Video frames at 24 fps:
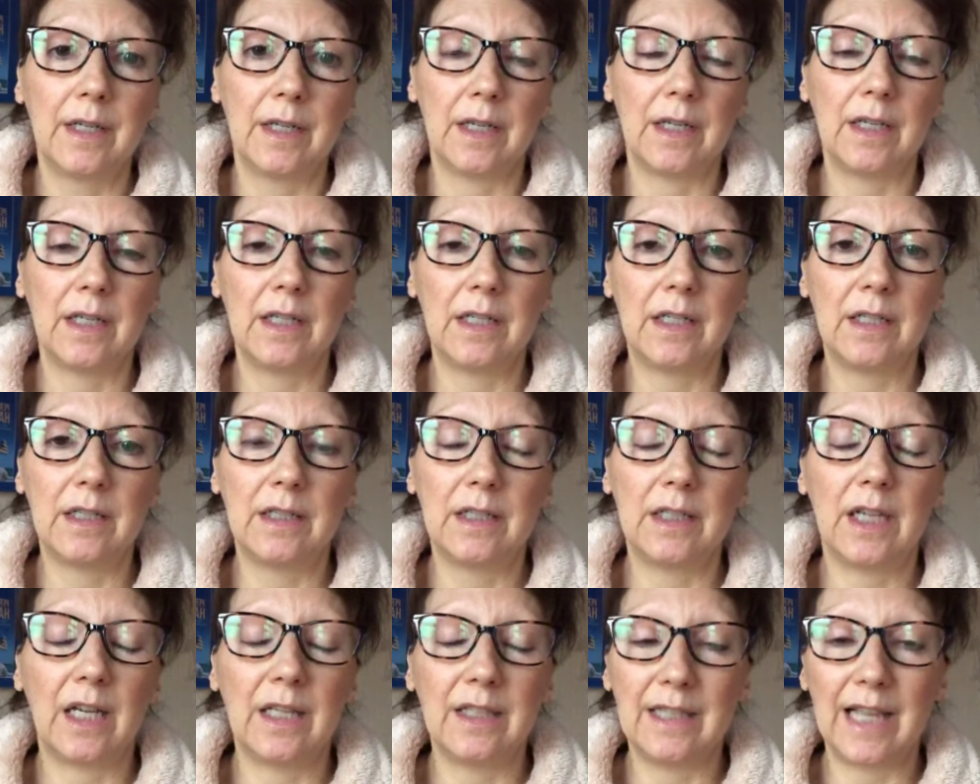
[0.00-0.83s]
And
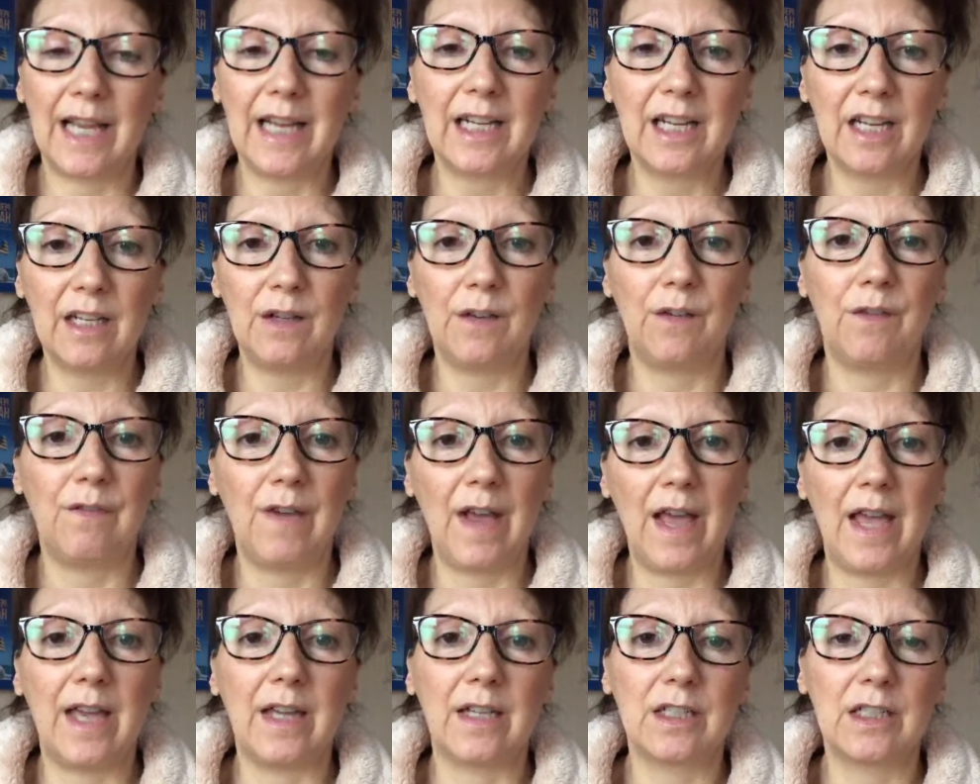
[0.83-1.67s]
that can
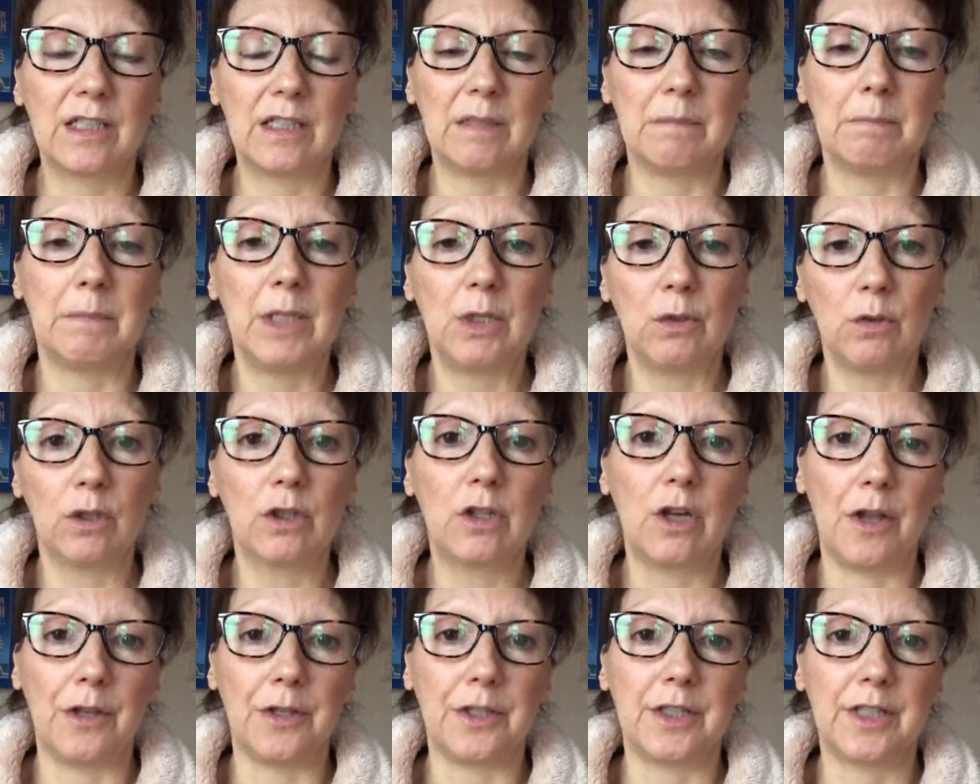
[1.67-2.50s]
affect the mineral
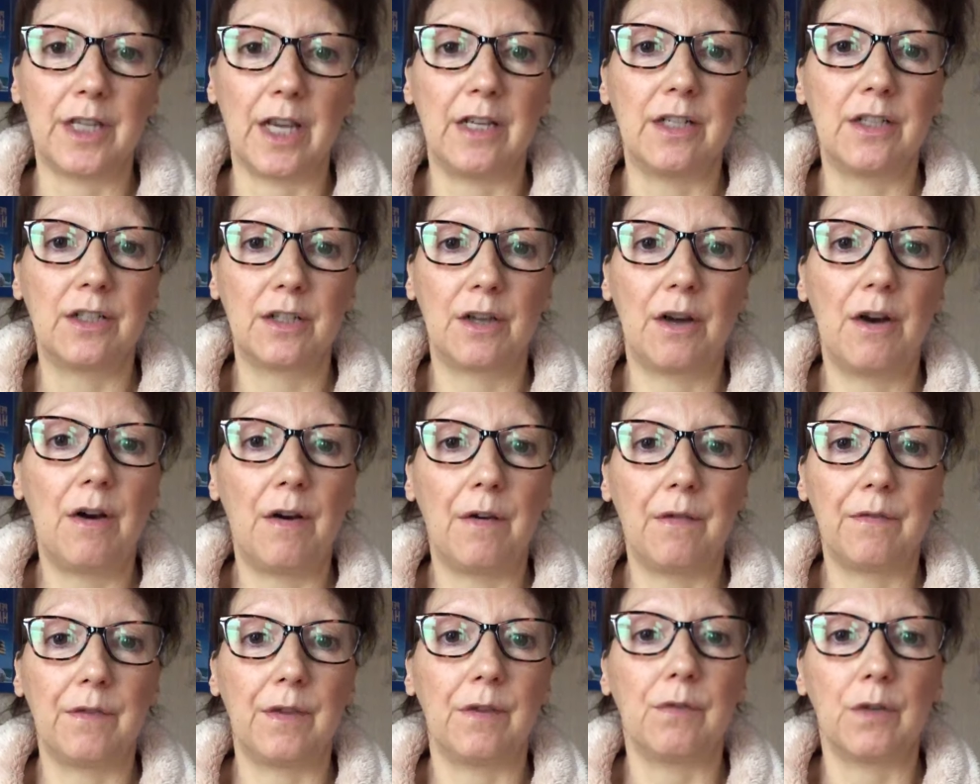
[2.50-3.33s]
content
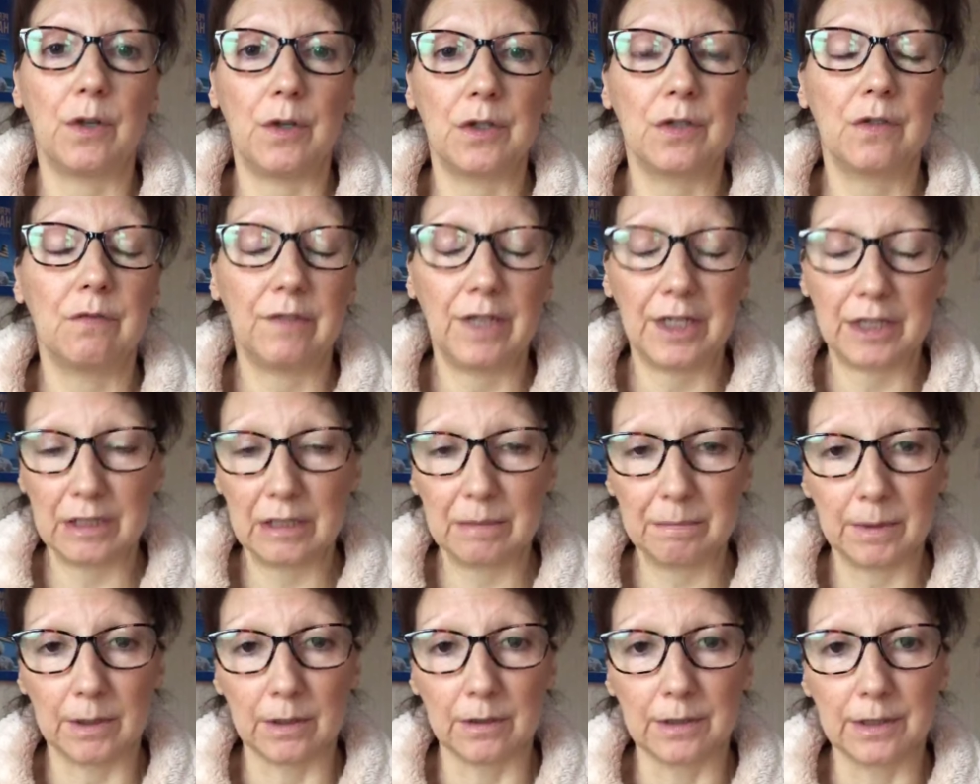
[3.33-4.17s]
of the fruits and
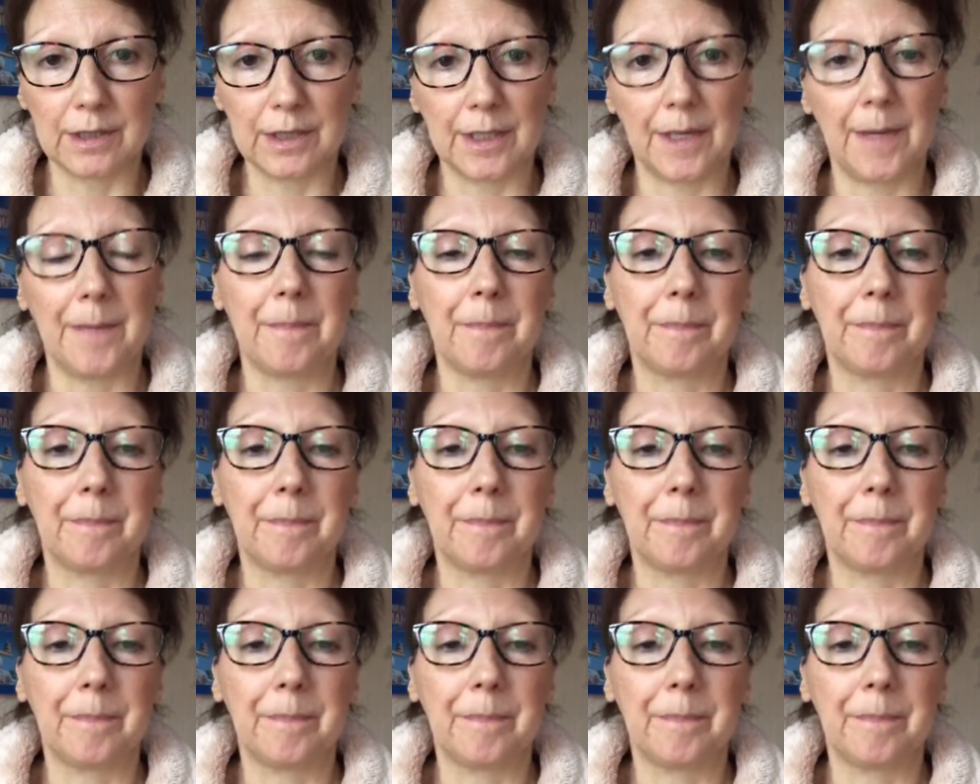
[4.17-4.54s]
vegetables.